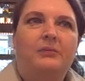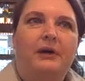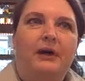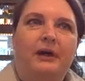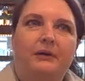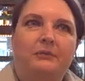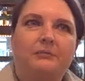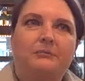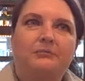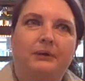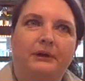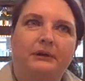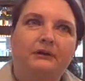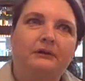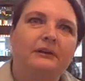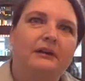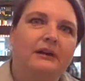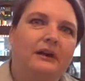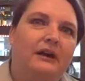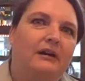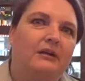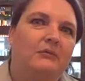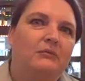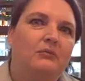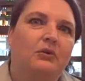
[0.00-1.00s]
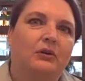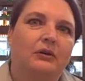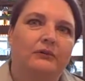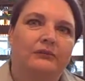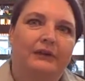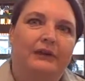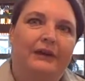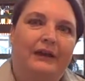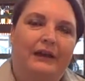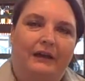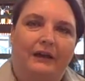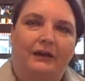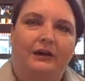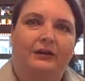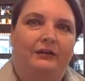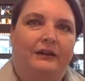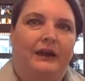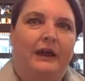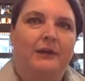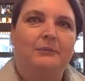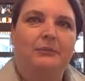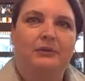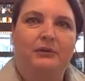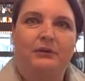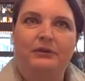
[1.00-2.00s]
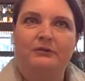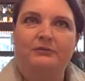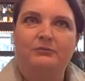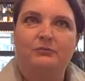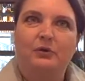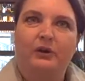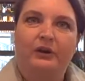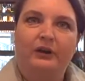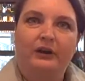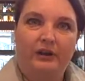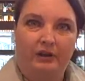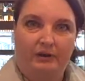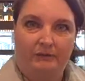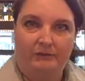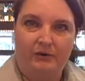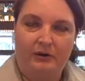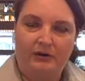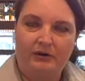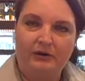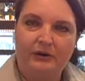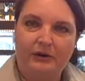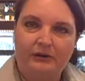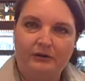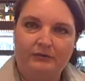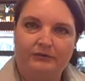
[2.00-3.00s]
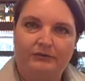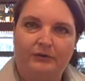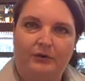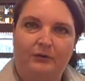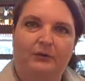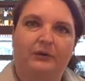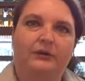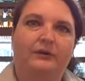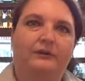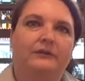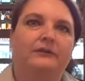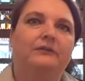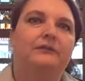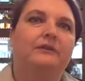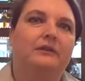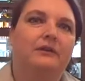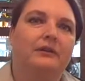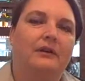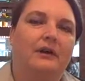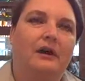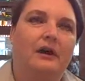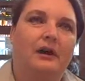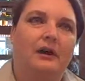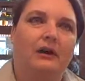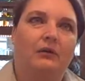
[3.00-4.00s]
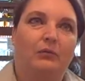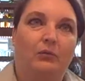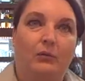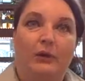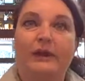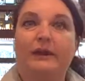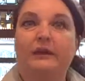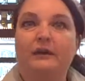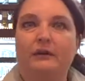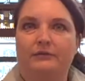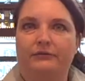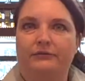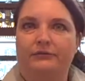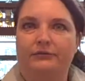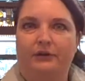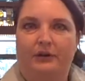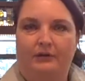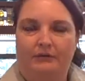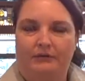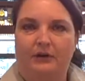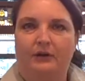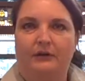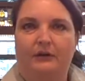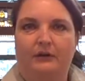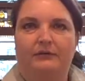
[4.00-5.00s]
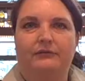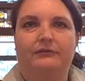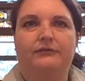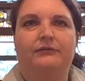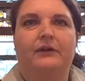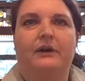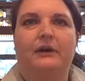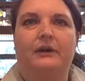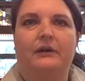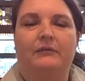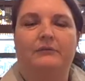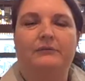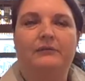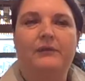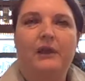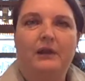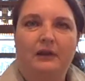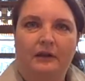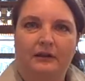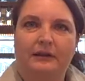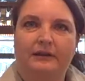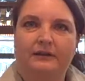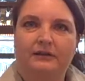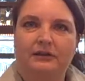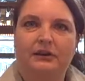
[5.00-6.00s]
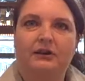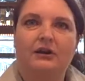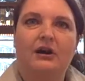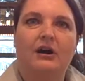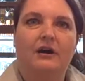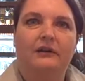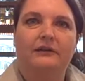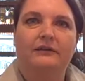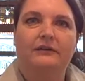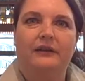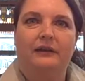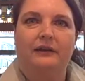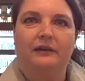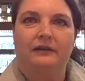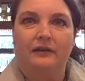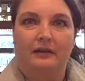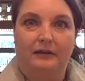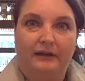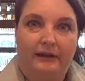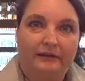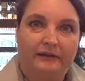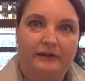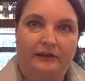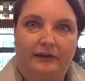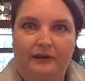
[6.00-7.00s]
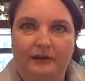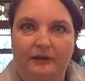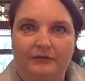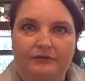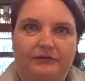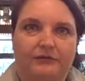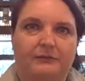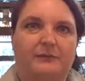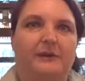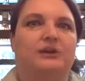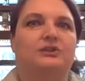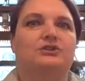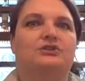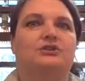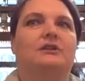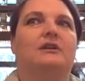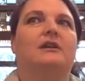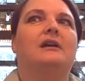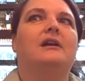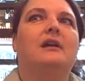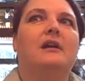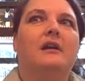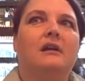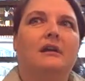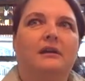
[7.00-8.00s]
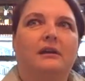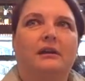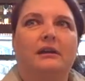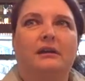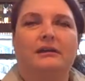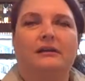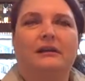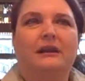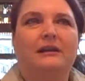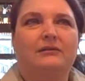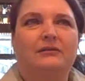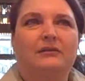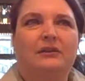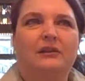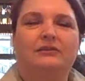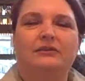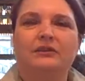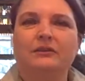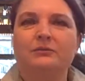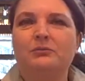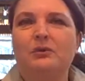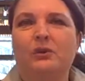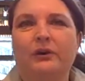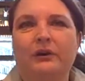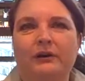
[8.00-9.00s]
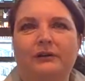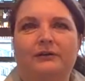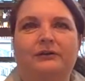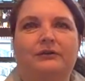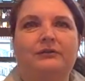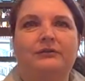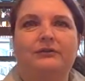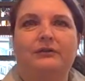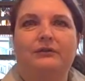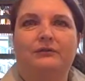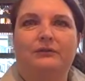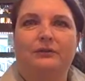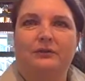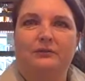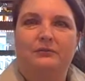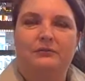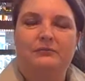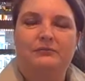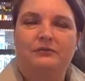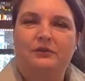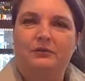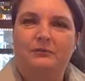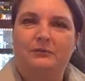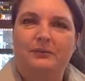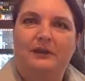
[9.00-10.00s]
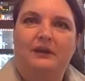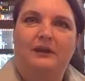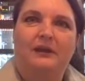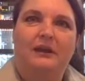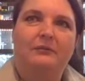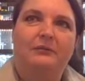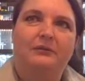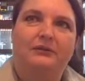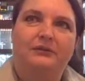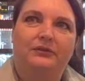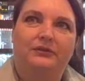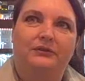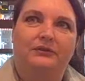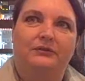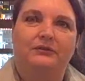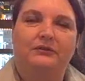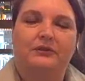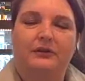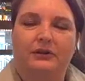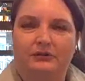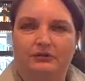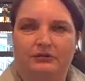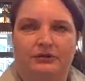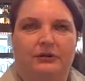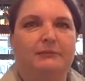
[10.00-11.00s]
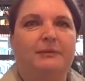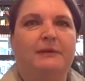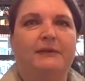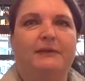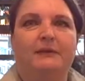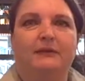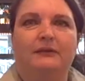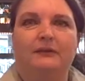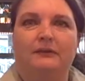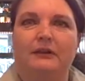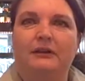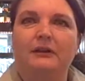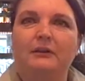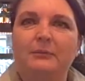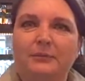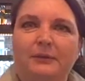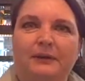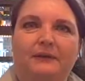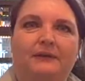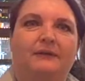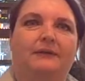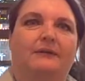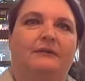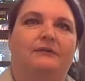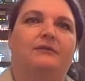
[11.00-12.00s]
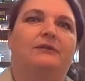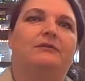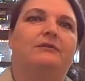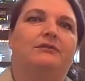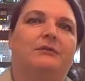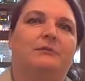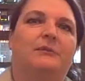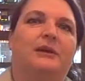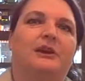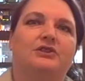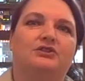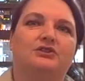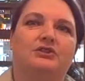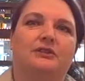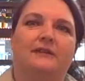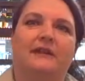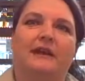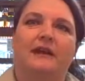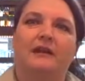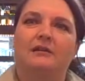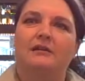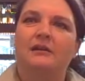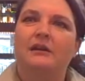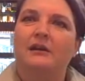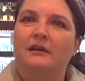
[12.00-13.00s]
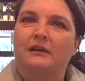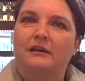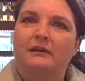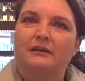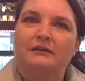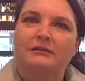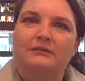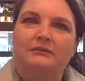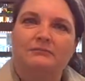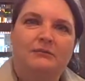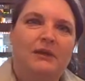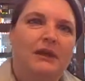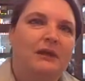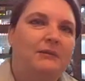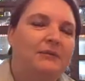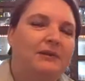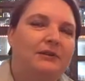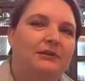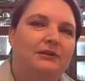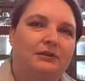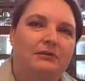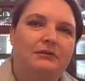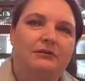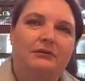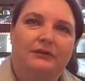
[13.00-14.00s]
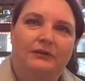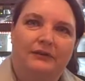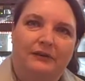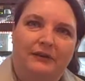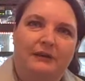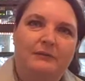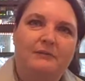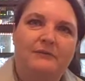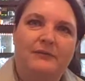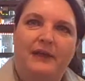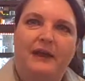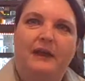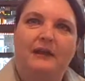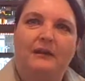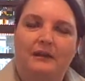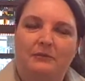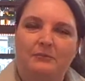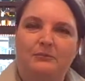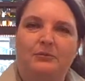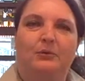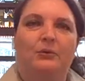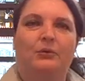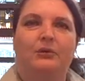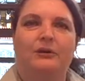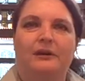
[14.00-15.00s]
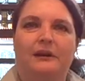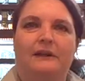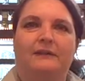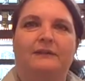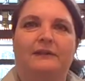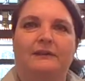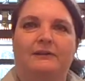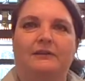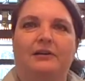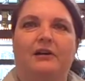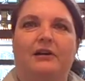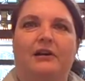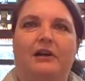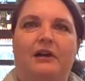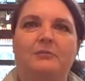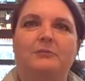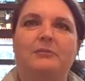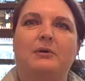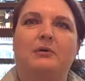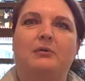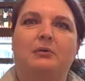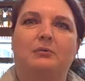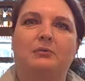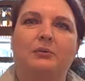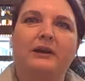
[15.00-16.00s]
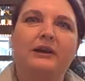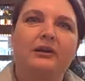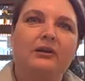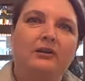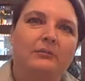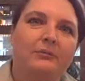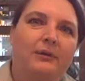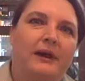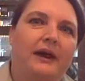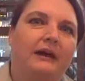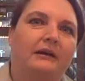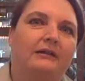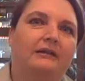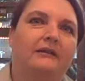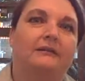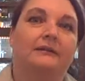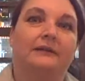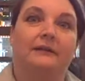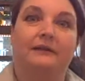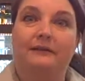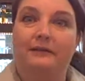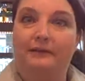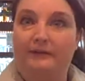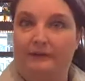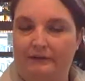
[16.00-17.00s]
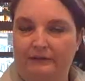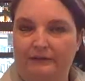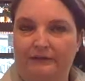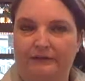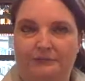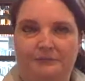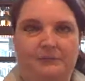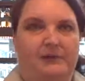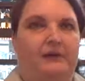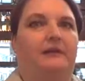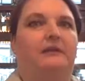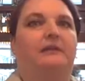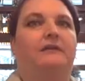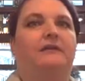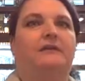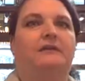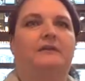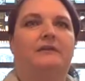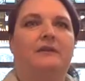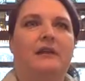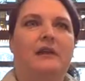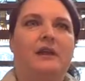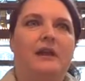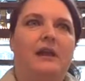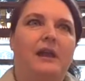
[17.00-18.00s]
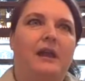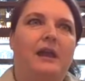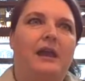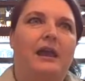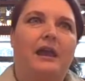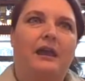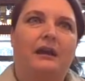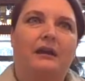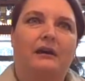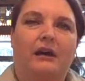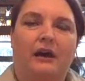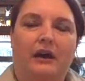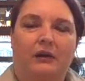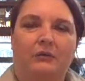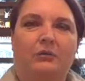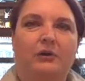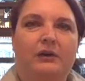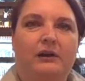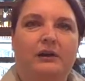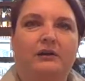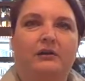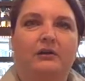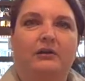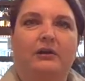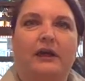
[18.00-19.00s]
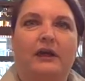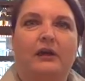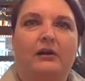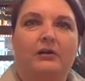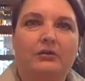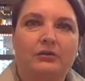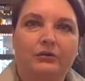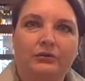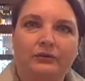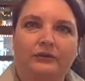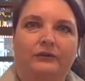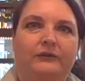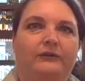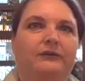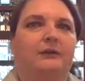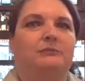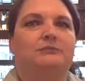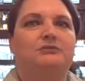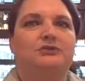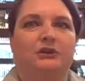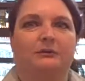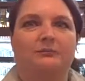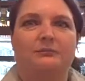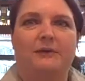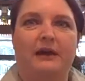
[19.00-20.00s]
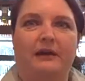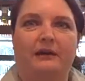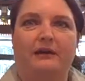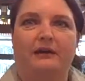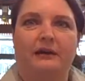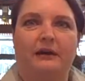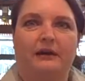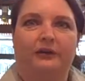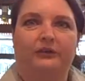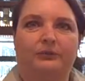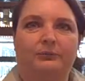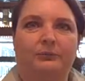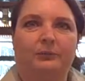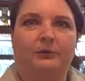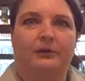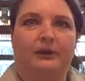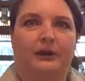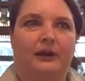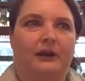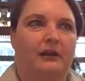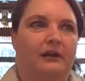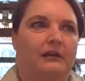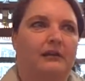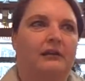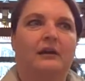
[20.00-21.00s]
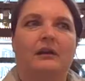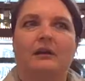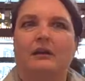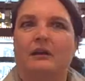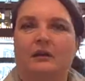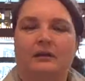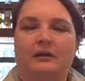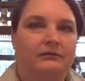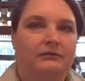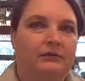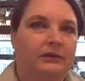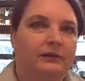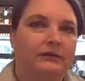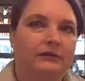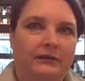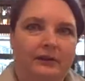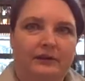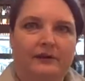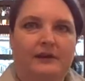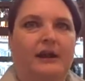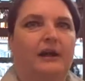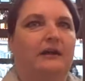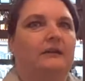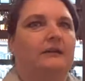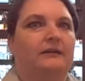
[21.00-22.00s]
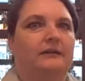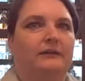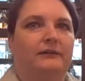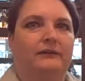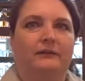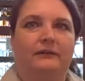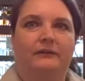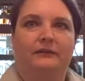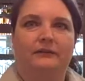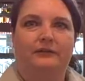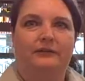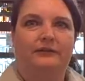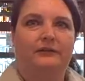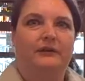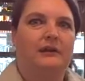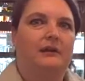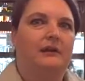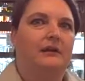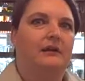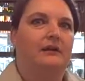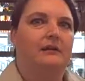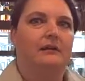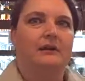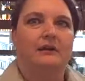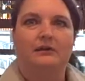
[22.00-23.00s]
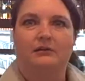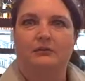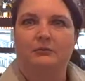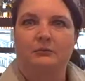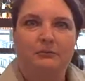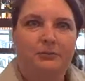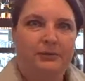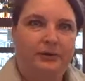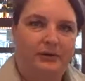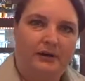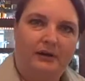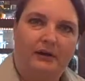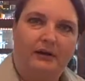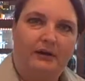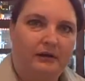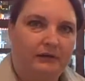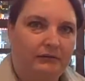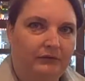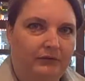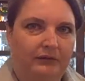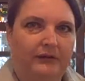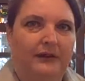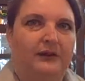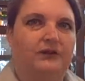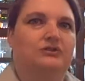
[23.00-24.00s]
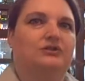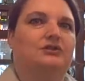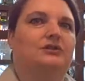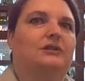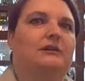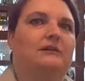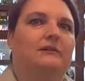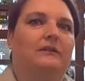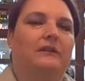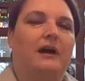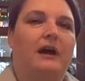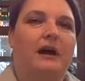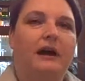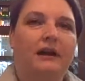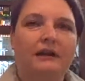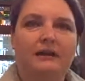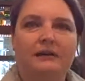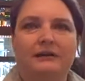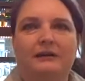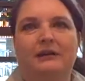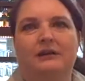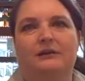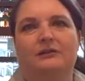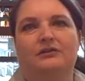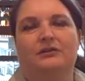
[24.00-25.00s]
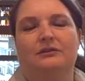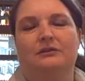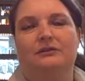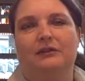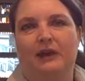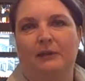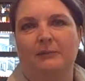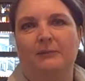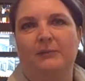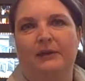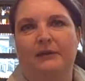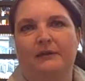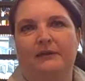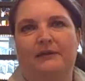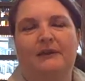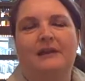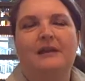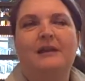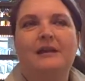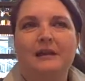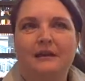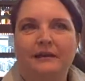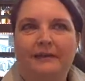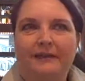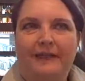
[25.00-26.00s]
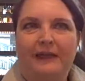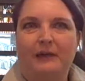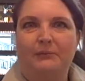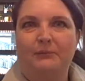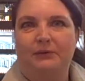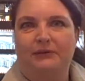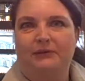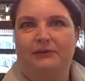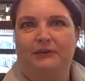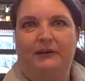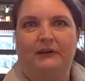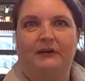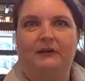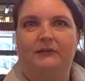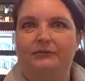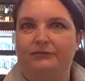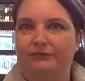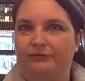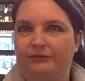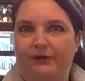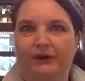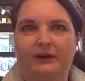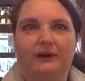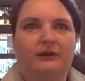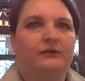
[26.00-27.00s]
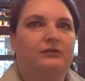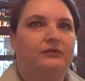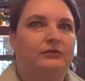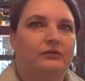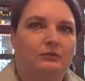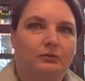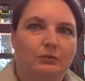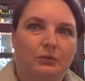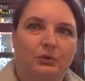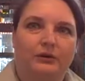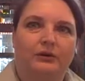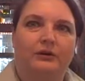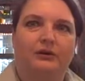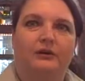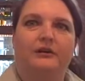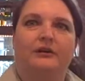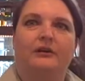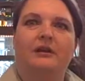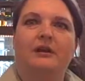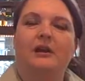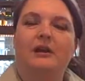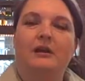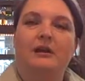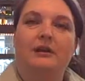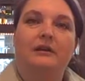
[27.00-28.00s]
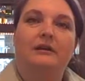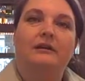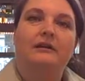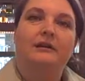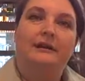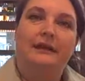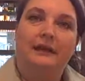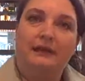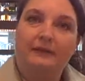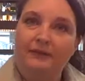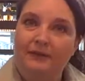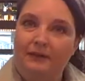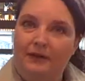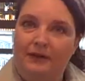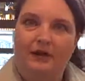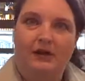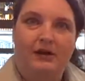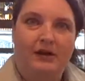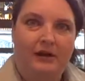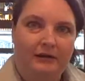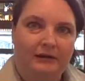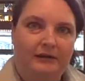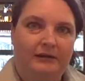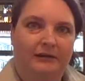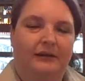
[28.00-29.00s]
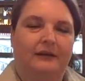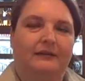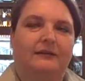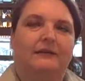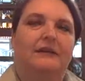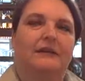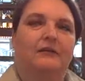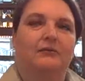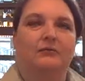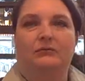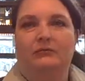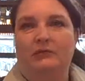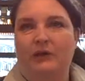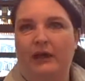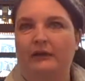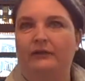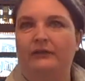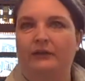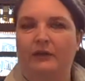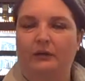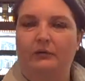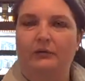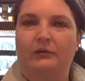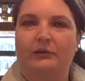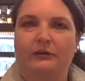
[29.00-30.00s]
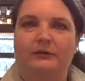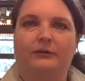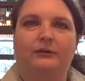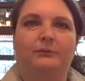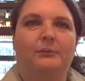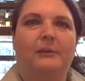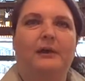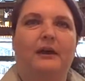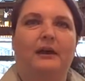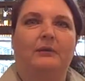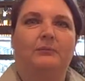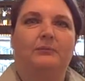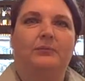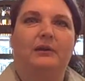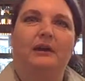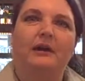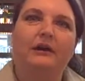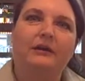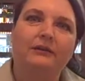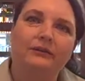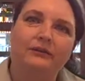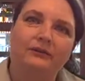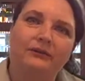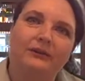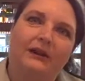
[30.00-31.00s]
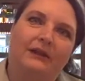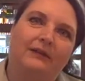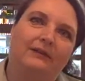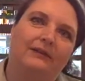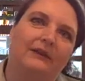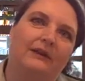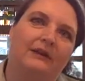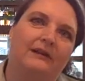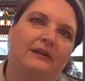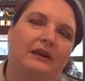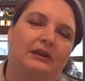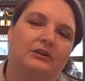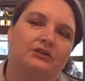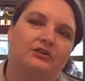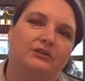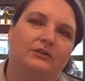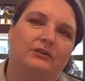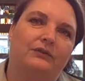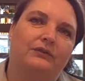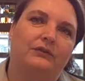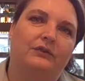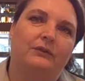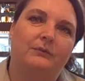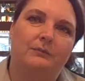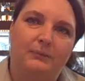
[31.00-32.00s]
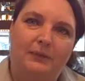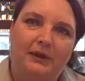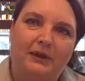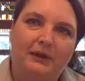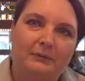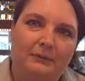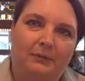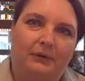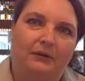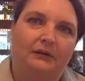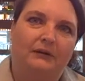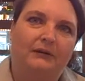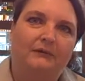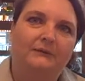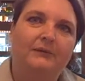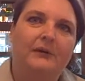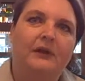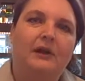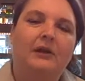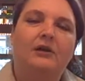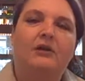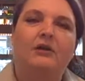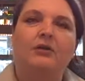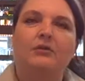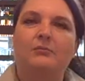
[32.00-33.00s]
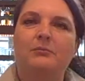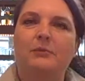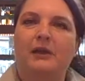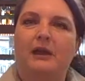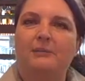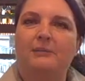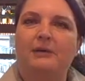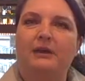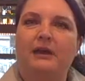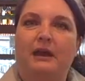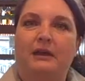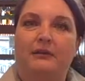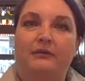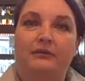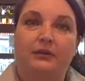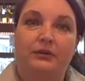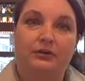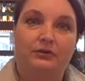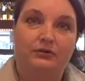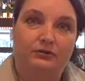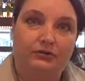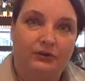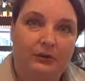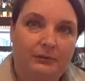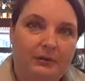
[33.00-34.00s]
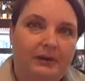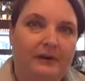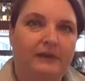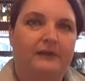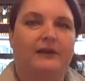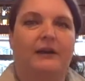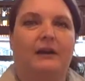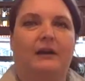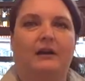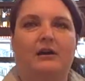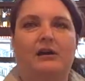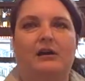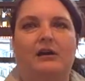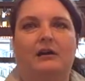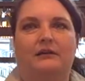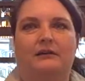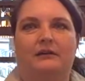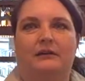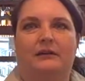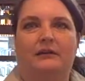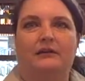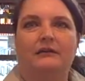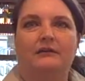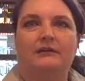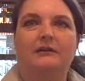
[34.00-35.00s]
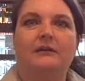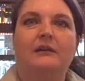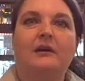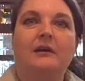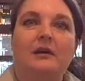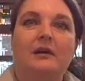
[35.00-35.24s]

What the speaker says: By building out more of a collaborative, more community-focused way of collecting content, collecting information, it's just more conducive to being able to contribute those little pieces of information that maybe don't seem that important at the time, but when we go back, let's say 6 months, and I want to know, okay, who's a subject matter expert in risk analysis, in PR relations, I can type in that particular phrase or word, get the content as I would expect, but I also get the connections to the people who maybe have contributed that content.